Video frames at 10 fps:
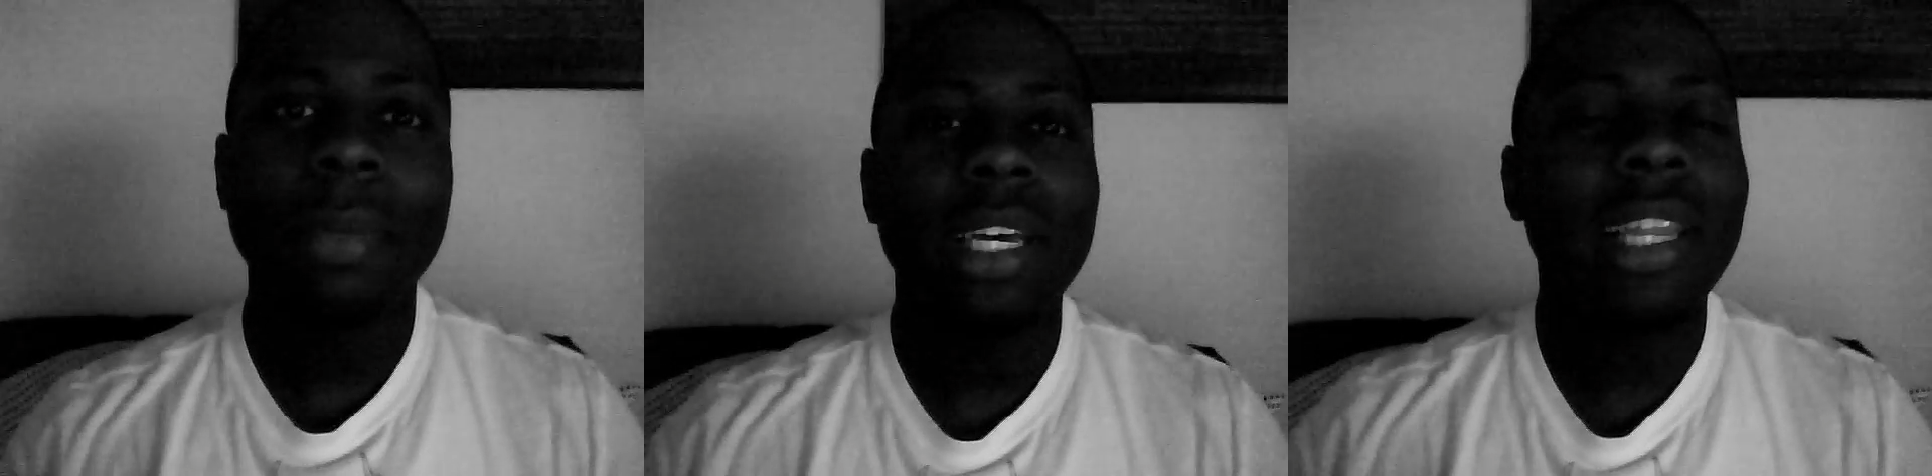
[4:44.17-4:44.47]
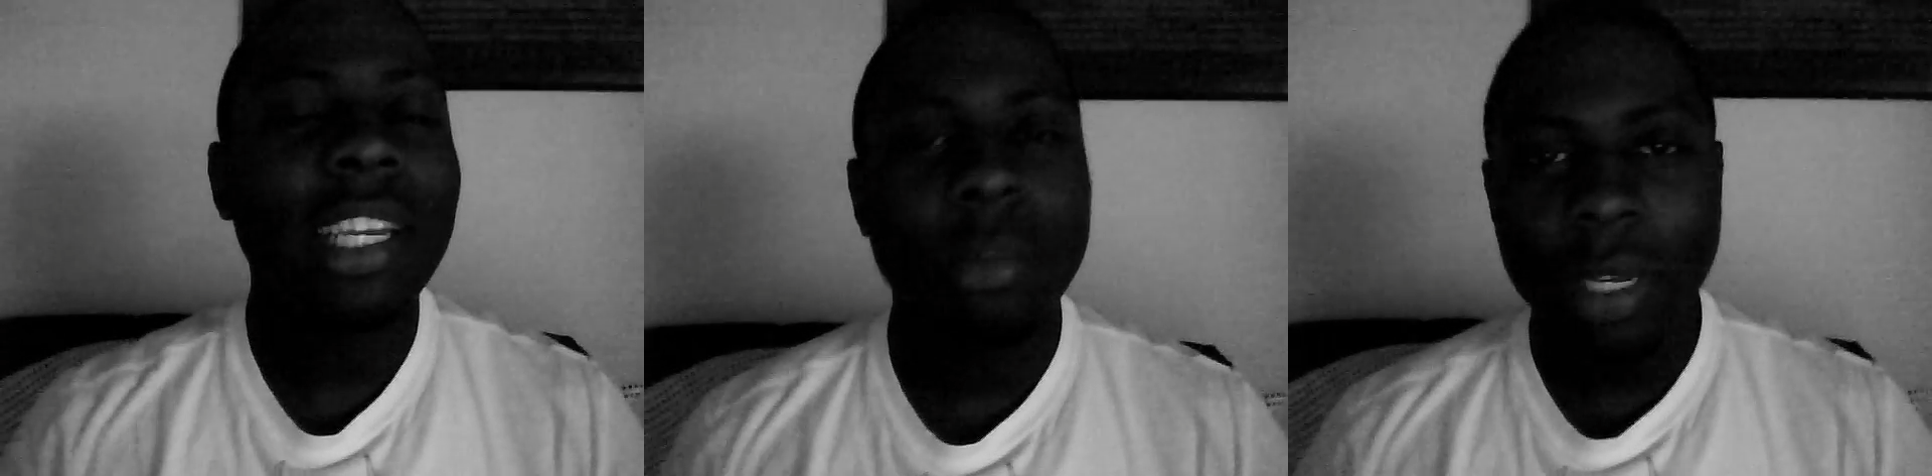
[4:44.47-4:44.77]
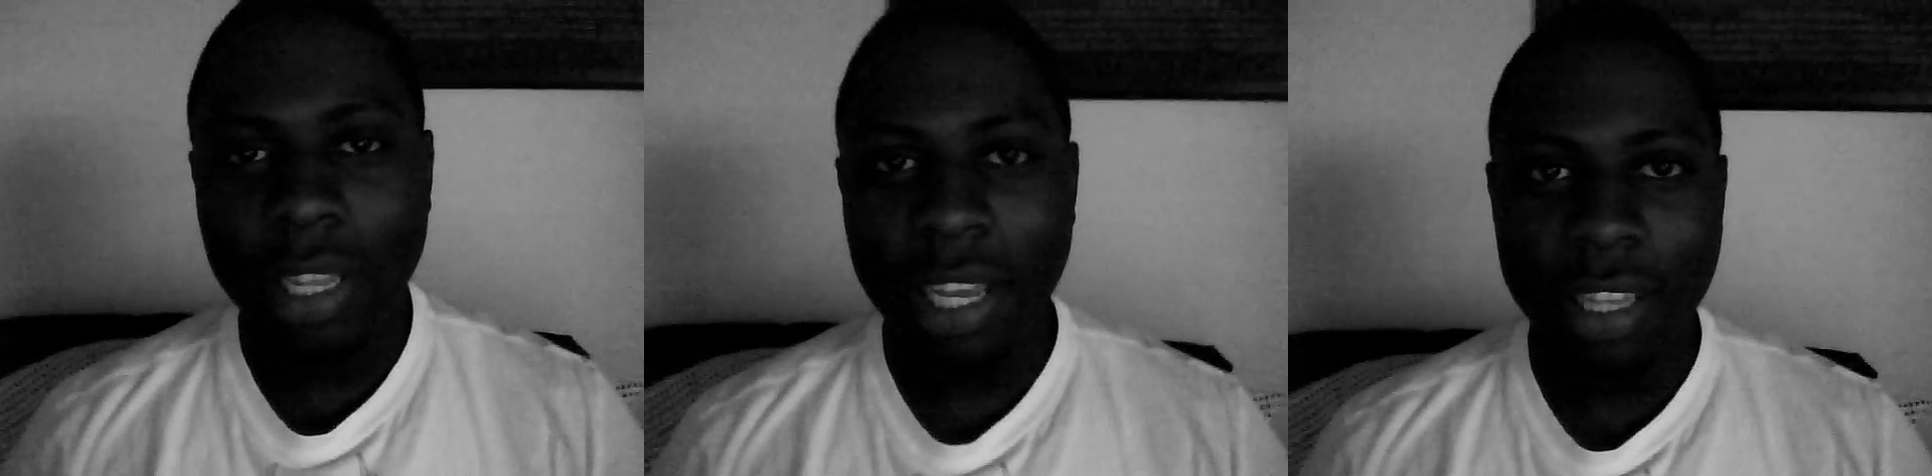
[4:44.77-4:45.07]
Be a
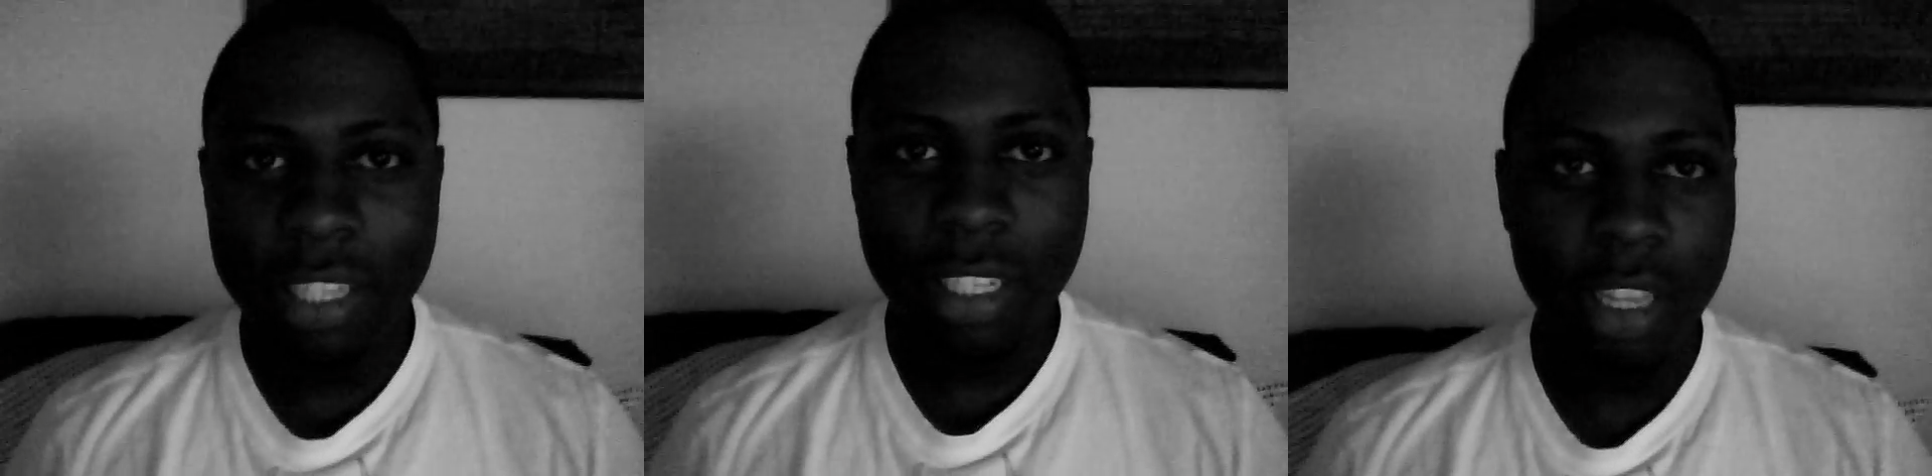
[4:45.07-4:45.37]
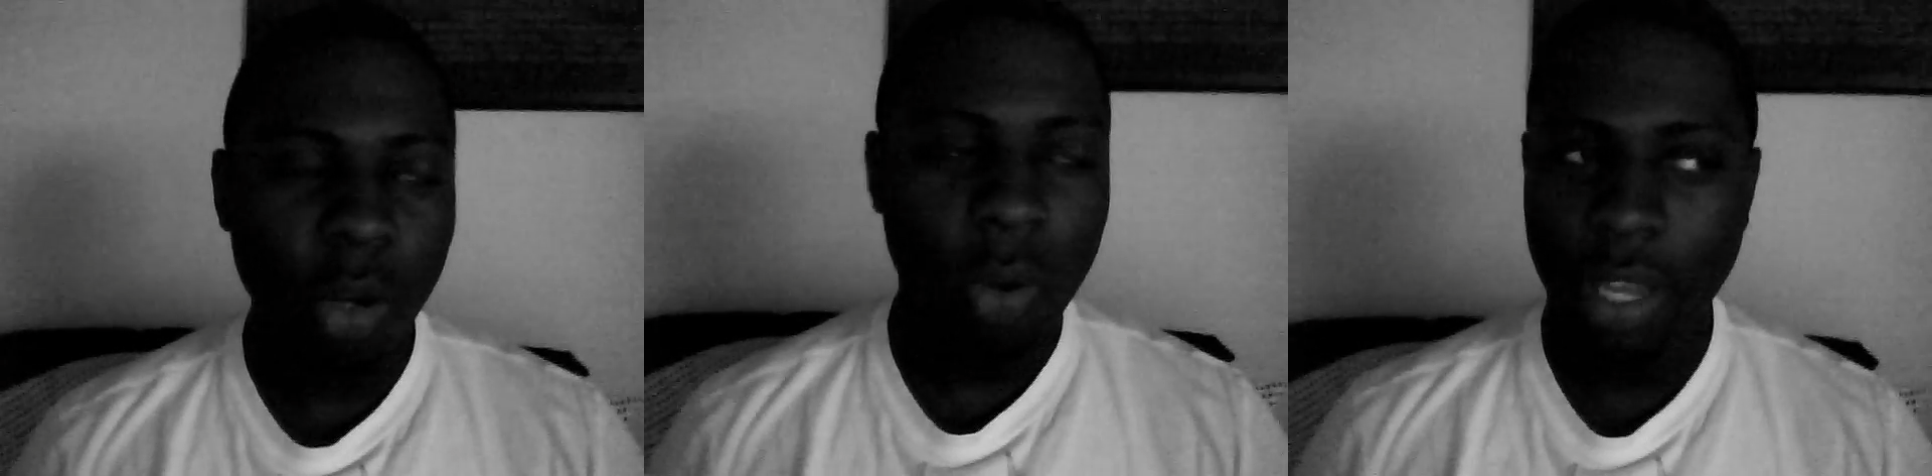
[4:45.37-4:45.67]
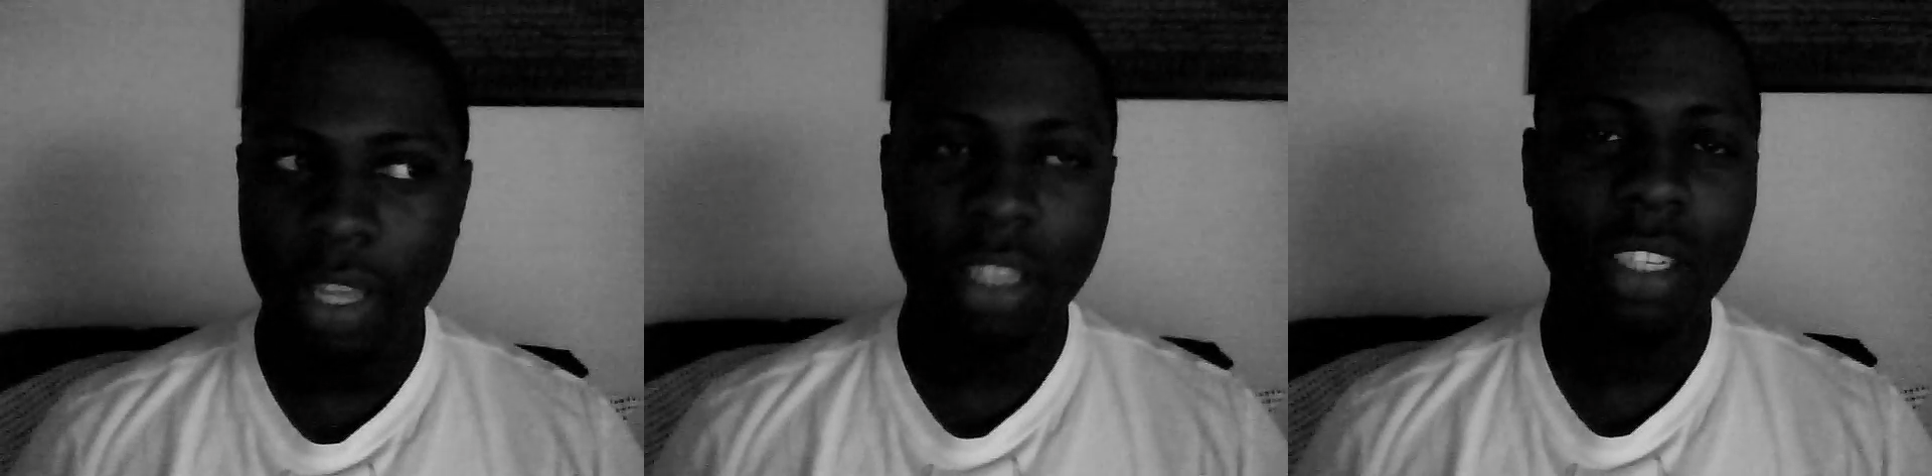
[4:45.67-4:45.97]
lesbian like Lindsay
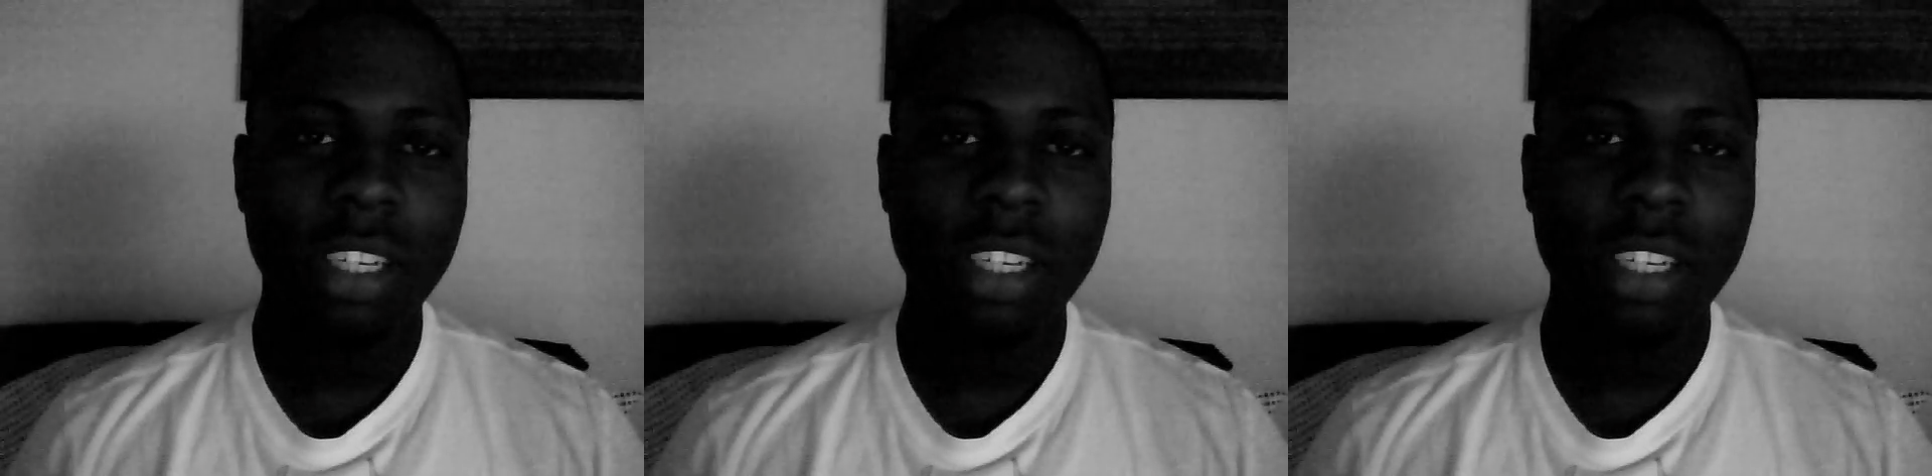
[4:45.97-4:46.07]
Lohan.